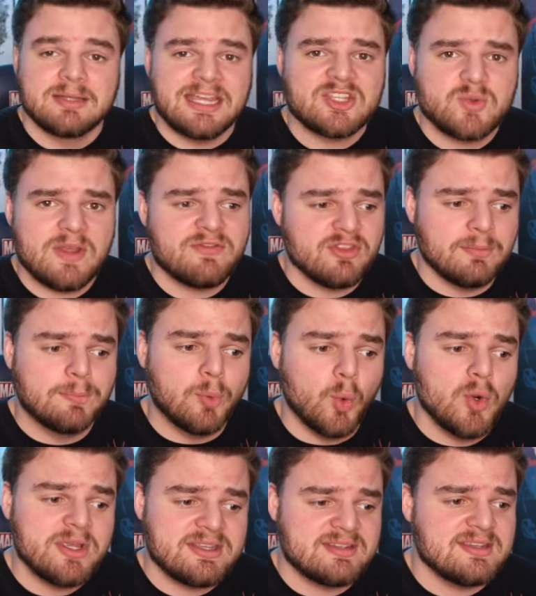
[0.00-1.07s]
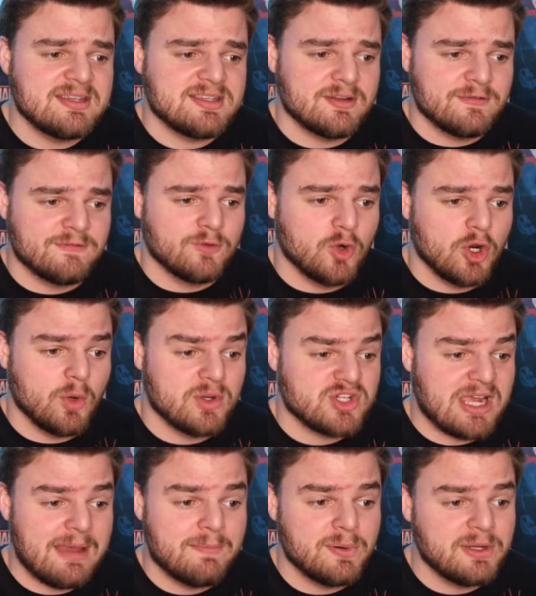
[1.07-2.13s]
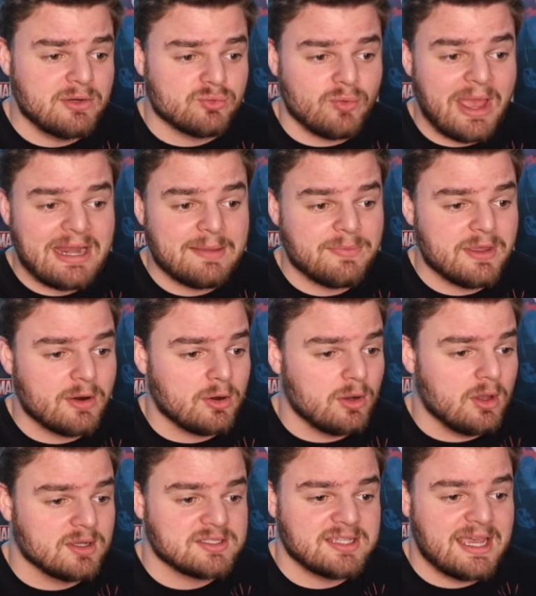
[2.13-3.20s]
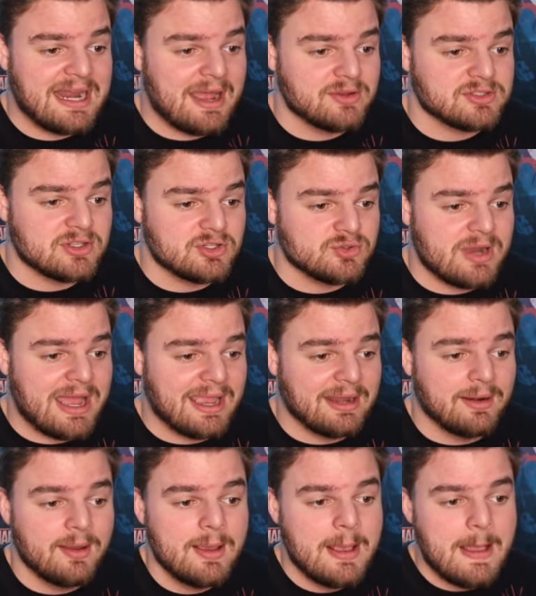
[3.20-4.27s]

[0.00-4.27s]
Next, we have The Boys season four, which I'm putting right up there alongside House of the Dragon.